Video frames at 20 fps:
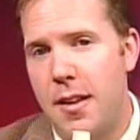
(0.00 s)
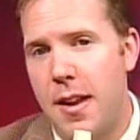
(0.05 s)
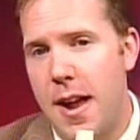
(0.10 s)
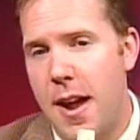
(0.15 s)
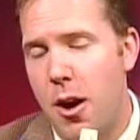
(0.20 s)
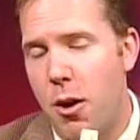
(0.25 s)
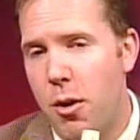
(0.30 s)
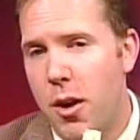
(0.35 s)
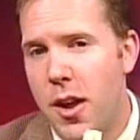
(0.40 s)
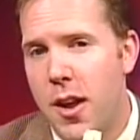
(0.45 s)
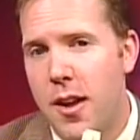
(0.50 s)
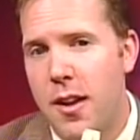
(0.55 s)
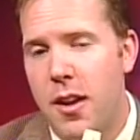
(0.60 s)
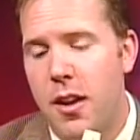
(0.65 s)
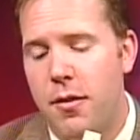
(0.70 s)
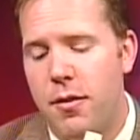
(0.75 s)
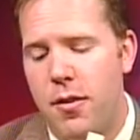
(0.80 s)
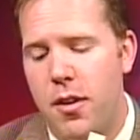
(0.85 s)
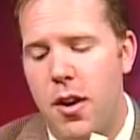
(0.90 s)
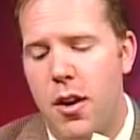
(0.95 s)
Now,
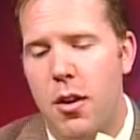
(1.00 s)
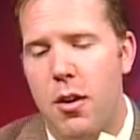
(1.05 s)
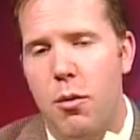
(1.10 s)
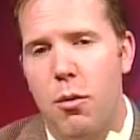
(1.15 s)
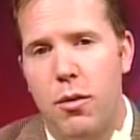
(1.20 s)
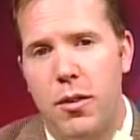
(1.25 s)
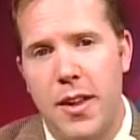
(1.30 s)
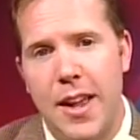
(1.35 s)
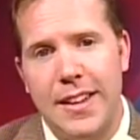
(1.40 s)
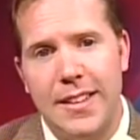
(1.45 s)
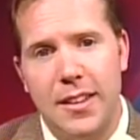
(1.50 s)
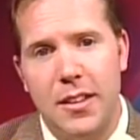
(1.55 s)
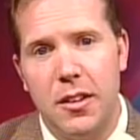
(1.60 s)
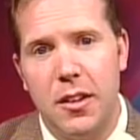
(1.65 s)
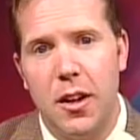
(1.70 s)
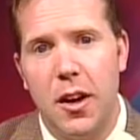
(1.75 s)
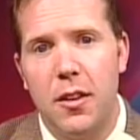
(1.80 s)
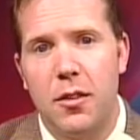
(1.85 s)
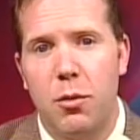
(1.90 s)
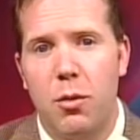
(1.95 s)
if a tendon
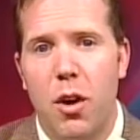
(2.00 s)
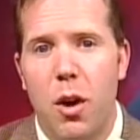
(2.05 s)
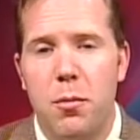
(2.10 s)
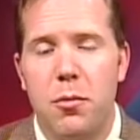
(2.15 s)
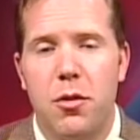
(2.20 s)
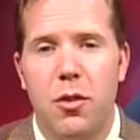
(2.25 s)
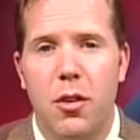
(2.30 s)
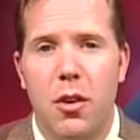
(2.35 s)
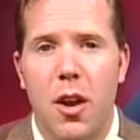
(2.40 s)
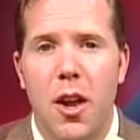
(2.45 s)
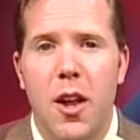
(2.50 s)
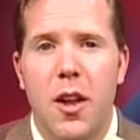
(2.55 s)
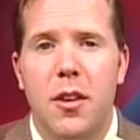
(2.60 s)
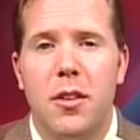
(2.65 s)
does rupture,